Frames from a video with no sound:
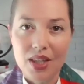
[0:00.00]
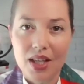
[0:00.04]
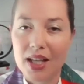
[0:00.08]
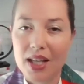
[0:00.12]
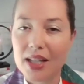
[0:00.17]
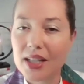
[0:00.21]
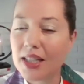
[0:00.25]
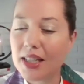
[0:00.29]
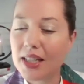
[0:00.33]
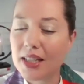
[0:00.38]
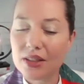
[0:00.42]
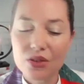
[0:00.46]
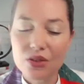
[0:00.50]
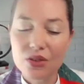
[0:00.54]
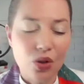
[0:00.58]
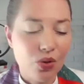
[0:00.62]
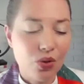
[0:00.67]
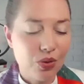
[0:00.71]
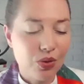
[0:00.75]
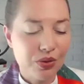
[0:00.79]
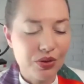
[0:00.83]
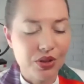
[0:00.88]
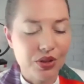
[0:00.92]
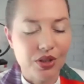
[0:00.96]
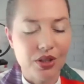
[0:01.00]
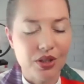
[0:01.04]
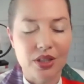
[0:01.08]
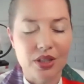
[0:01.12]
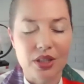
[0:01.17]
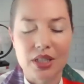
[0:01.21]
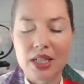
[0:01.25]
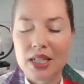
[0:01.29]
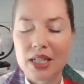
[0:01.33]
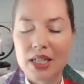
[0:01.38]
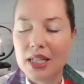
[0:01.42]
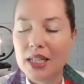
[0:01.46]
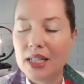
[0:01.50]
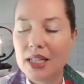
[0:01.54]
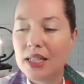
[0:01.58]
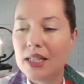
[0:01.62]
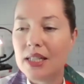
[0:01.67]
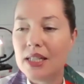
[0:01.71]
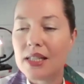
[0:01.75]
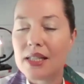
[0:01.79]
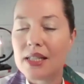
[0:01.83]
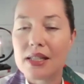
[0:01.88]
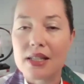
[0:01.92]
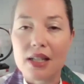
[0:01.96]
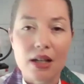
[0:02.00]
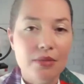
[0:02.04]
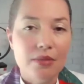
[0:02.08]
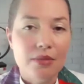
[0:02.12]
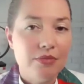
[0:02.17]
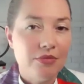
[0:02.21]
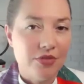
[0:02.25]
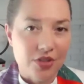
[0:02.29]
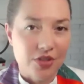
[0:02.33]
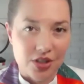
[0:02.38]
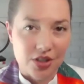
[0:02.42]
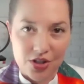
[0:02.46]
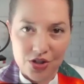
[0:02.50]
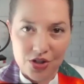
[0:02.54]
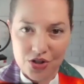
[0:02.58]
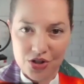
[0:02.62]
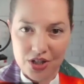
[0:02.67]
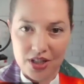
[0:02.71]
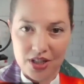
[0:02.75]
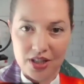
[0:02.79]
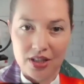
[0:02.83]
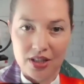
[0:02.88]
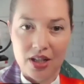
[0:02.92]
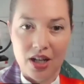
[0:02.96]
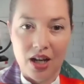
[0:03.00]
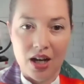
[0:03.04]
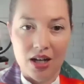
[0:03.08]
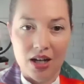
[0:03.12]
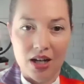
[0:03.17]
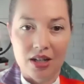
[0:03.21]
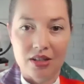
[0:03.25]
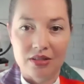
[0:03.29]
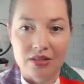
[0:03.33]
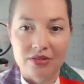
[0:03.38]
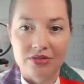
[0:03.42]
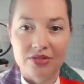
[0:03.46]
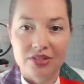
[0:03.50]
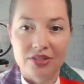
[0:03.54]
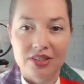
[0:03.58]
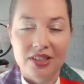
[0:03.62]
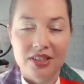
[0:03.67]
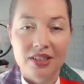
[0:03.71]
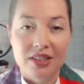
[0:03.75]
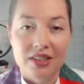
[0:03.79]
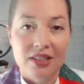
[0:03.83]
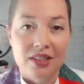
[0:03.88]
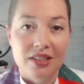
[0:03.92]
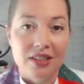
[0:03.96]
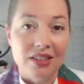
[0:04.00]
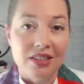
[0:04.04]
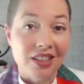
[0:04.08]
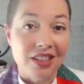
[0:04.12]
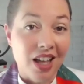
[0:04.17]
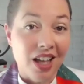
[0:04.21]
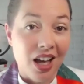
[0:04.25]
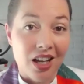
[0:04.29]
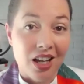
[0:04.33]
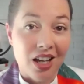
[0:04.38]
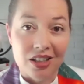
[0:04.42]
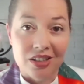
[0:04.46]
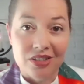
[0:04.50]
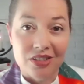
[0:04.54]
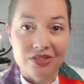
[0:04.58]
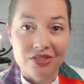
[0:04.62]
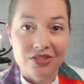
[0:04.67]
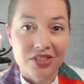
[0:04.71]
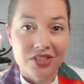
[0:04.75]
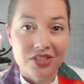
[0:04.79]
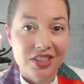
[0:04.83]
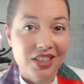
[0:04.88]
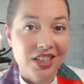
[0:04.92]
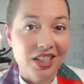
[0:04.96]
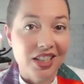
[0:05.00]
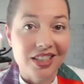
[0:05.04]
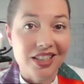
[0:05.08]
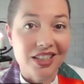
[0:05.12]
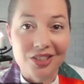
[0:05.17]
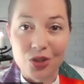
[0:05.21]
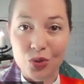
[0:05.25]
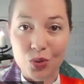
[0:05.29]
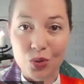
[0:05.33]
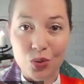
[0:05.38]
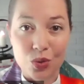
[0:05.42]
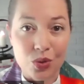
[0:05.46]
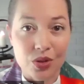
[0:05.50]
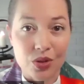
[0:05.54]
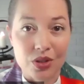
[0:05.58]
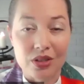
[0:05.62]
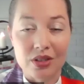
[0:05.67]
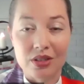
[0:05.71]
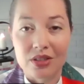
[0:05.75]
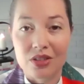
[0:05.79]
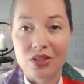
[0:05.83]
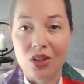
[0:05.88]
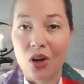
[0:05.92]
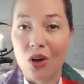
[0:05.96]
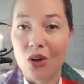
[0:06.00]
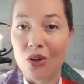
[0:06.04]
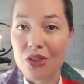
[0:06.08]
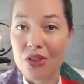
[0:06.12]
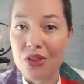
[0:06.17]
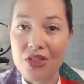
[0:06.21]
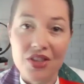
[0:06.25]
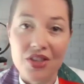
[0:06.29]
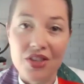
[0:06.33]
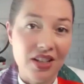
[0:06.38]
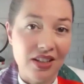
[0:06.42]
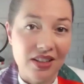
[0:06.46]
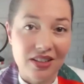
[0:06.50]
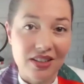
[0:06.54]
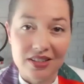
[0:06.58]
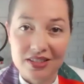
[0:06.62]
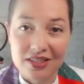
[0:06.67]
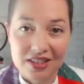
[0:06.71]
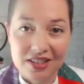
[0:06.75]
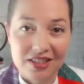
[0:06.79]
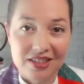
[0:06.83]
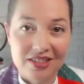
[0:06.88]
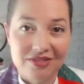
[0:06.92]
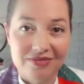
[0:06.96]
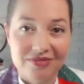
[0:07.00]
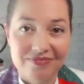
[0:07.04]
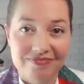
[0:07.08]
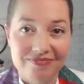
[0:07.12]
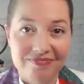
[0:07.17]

And he told her some version of love endures all things.